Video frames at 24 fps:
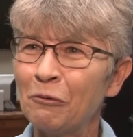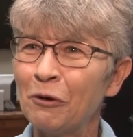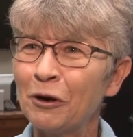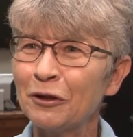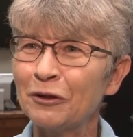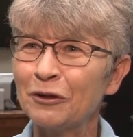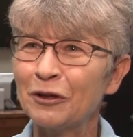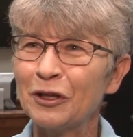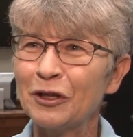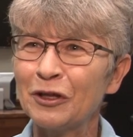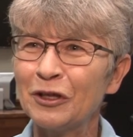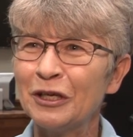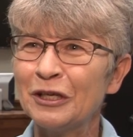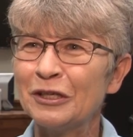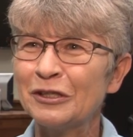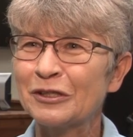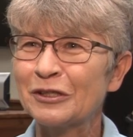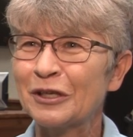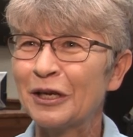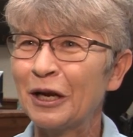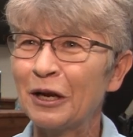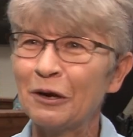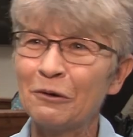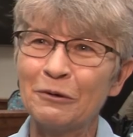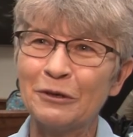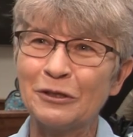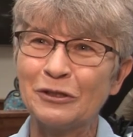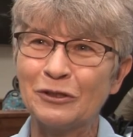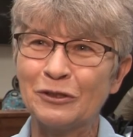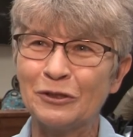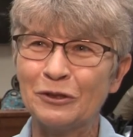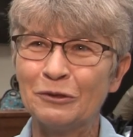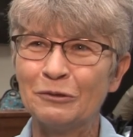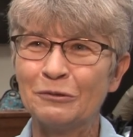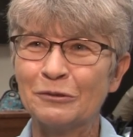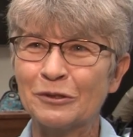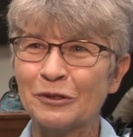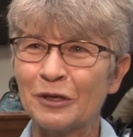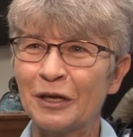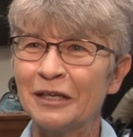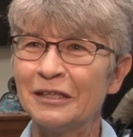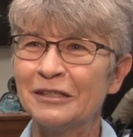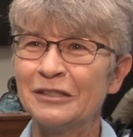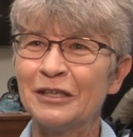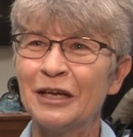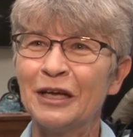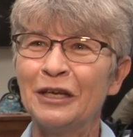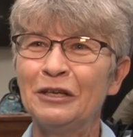one of the things that I always do is I
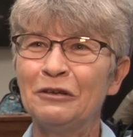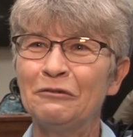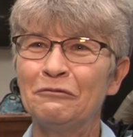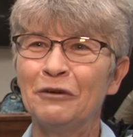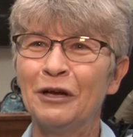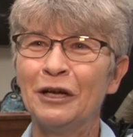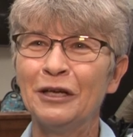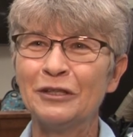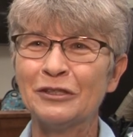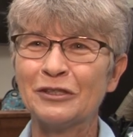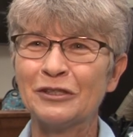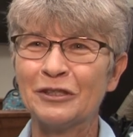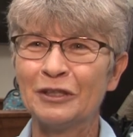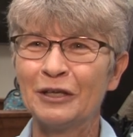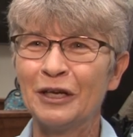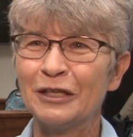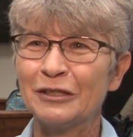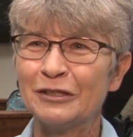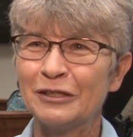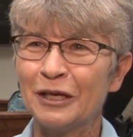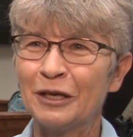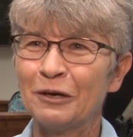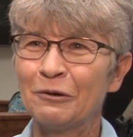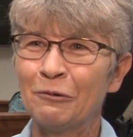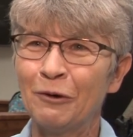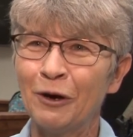attend events and I take